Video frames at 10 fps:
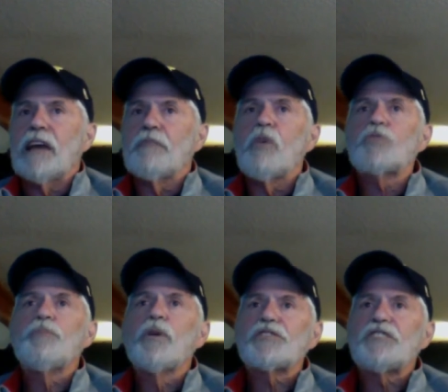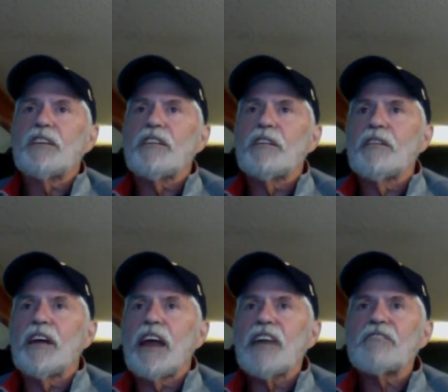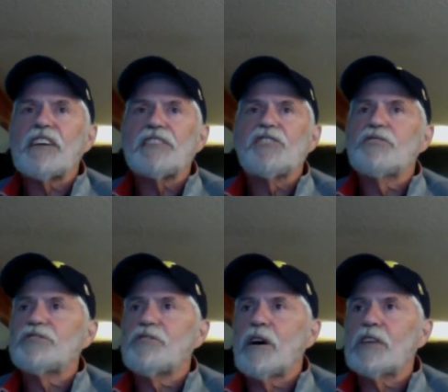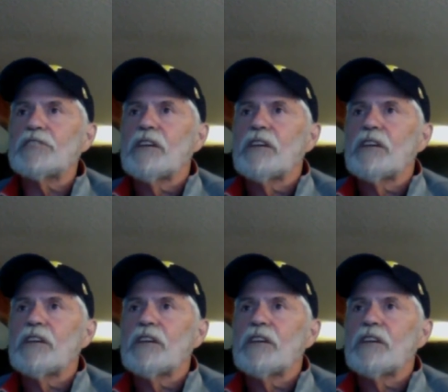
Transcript: And most books that have kids using drugs,